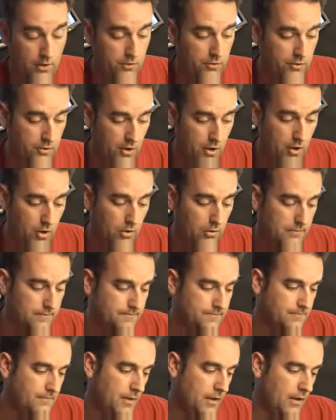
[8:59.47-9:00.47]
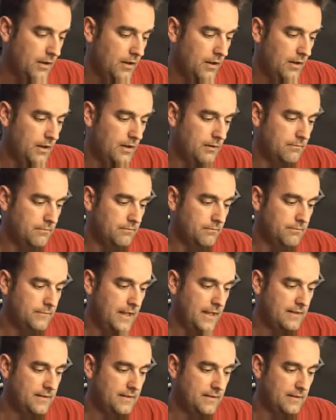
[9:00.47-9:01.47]
So um,
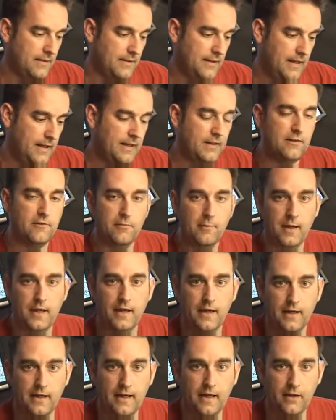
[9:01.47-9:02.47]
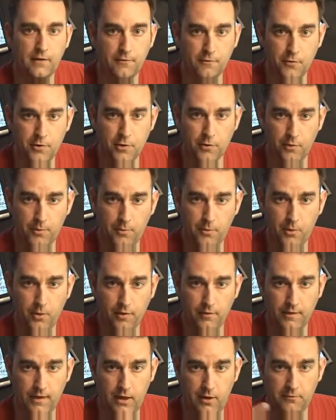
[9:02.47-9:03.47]
that's the end of my uh, California
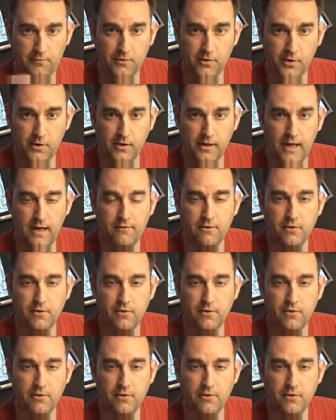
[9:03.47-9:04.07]
report. Now for a little